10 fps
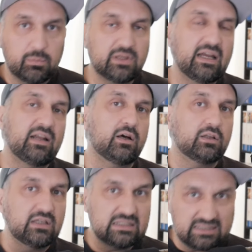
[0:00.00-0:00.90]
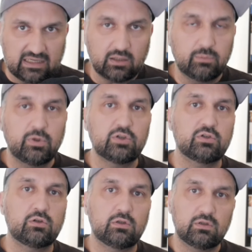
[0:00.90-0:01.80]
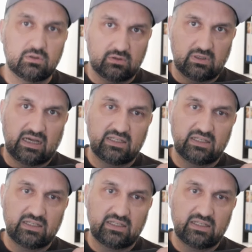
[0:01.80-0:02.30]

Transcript: But then on the second puzzle, I